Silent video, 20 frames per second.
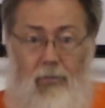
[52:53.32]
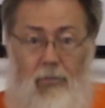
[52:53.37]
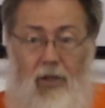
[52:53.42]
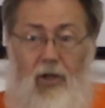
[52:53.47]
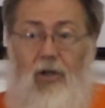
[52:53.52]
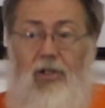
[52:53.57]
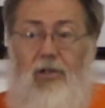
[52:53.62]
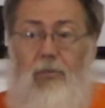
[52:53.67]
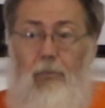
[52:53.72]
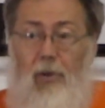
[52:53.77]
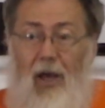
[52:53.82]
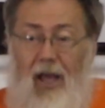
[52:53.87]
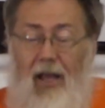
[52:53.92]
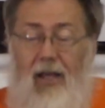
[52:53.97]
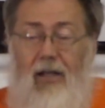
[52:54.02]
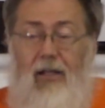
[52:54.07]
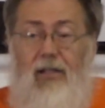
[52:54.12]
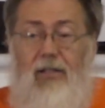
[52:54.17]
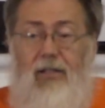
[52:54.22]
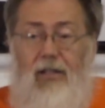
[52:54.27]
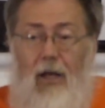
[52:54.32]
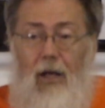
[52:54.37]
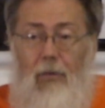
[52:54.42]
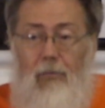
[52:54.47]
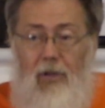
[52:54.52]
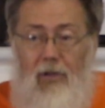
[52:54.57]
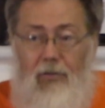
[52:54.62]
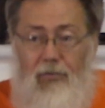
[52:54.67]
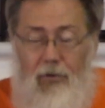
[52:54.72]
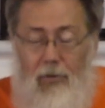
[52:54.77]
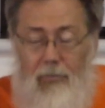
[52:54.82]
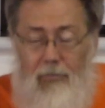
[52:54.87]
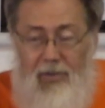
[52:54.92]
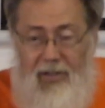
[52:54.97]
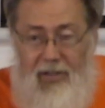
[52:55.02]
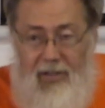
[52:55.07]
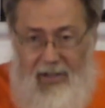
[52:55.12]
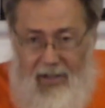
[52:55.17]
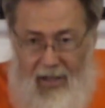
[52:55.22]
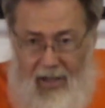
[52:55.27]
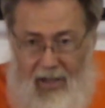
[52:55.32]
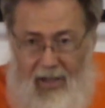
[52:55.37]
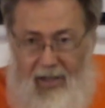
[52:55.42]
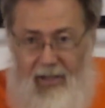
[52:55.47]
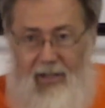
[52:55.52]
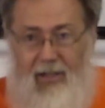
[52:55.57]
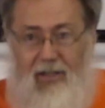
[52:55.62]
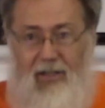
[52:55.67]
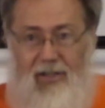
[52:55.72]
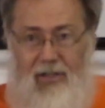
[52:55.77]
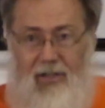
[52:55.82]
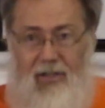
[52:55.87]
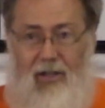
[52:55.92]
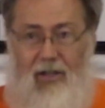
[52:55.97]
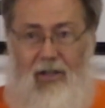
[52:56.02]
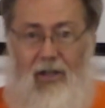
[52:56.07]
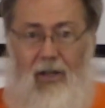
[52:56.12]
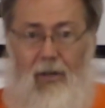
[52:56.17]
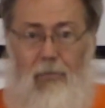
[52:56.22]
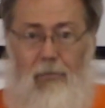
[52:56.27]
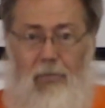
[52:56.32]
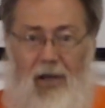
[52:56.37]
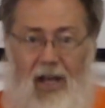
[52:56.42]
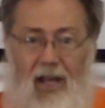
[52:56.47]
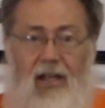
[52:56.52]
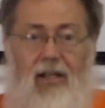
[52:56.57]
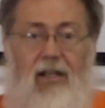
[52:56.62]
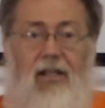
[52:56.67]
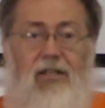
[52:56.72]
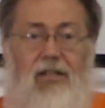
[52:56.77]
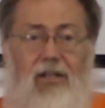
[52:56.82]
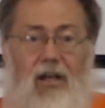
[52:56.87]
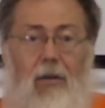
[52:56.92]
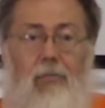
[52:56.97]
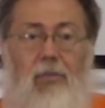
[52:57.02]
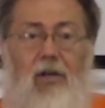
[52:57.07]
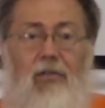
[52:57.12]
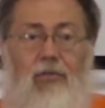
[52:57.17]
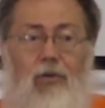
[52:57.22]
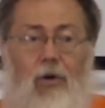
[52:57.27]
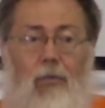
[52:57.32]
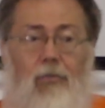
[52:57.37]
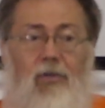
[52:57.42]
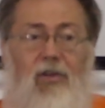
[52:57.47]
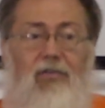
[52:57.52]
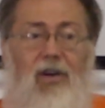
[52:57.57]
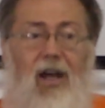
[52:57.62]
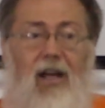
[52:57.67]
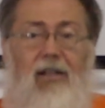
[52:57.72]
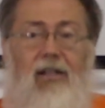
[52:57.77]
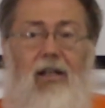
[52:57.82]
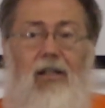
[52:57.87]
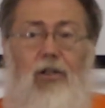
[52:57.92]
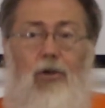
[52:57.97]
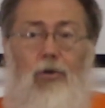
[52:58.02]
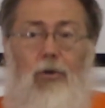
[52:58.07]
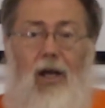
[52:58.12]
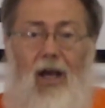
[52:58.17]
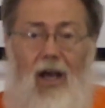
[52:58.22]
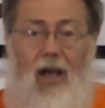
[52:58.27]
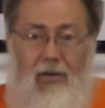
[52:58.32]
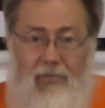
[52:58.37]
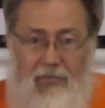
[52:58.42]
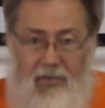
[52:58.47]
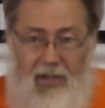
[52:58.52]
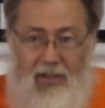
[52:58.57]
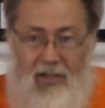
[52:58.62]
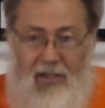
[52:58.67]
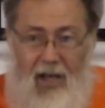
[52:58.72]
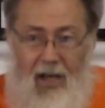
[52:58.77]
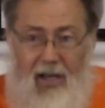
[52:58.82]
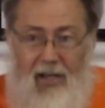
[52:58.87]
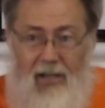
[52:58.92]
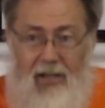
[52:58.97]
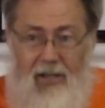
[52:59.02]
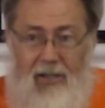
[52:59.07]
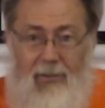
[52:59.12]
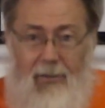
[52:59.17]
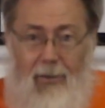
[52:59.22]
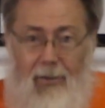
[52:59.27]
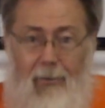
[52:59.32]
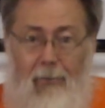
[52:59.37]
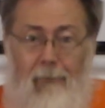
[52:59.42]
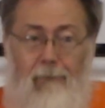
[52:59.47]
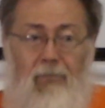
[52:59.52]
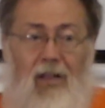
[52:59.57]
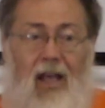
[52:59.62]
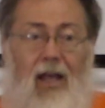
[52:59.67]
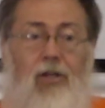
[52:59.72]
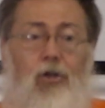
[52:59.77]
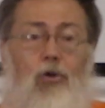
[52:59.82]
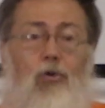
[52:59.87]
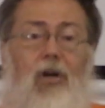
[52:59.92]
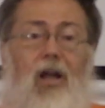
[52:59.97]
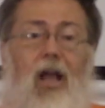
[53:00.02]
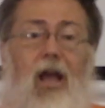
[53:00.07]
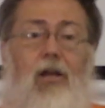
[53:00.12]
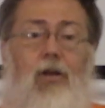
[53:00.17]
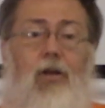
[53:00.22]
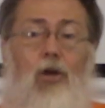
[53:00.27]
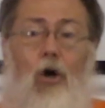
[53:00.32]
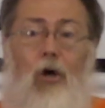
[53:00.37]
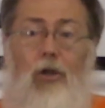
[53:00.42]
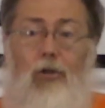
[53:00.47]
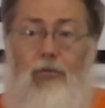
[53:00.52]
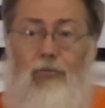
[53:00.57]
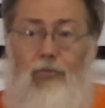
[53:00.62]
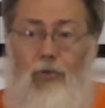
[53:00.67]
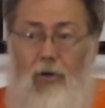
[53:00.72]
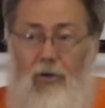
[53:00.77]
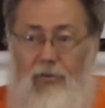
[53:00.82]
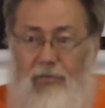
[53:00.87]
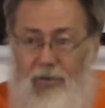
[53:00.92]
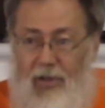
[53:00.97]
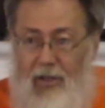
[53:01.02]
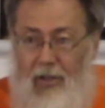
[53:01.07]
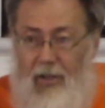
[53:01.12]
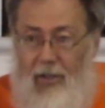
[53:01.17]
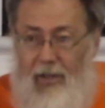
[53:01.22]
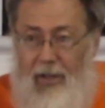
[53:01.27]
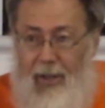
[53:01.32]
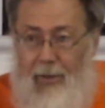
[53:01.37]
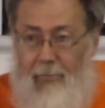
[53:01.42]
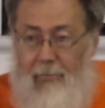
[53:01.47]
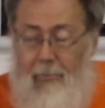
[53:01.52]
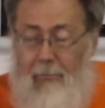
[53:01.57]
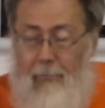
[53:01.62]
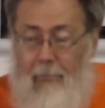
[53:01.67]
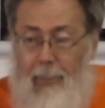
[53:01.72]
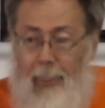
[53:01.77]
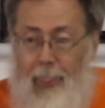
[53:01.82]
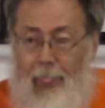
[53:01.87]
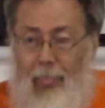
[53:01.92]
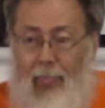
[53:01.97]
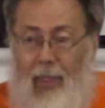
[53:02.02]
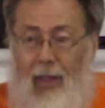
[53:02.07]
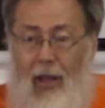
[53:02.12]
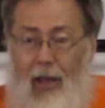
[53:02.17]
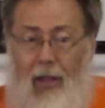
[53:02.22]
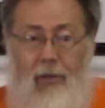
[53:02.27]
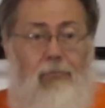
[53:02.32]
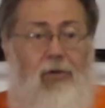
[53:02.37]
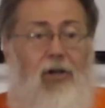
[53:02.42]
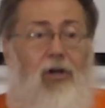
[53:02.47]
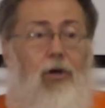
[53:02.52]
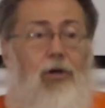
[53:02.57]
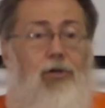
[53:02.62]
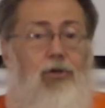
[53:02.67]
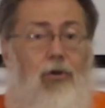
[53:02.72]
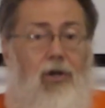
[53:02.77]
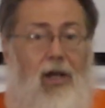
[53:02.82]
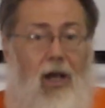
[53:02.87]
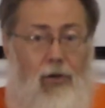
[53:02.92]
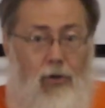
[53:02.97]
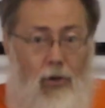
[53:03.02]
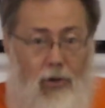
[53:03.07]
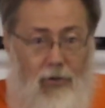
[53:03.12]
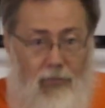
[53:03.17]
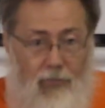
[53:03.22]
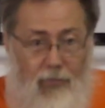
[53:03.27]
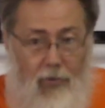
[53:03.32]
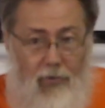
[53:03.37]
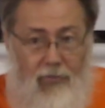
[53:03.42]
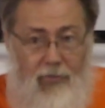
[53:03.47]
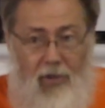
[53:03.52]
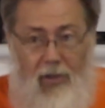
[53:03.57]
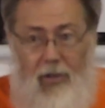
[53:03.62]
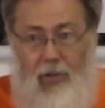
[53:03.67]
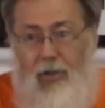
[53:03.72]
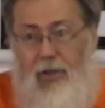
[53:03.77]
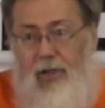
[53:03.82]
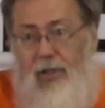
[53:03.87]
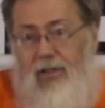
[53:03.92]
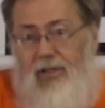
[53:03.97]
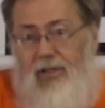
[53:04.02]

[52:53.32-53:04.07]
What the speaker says: Because pain is coming from desires. Pain is coming from the fact that you have desires and you cannot fulfill them. And because you cannot fulfill your